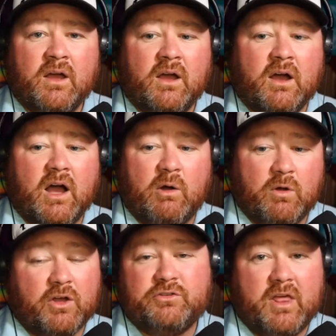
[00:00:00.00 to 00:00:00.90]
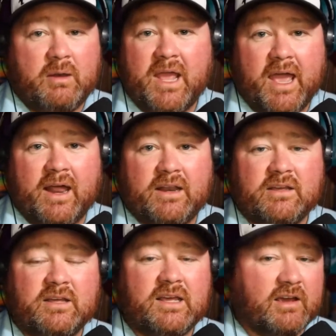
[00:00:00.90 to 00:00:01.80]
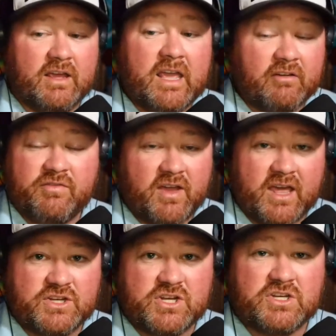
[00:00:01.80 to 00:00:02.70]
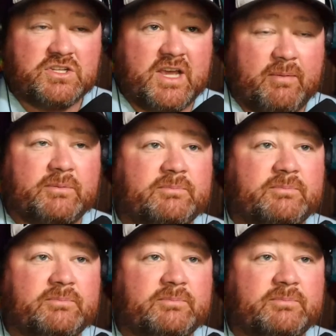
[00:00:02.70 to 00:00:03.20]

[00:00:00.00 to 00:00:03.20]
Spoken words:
would also then be had if any changes happen.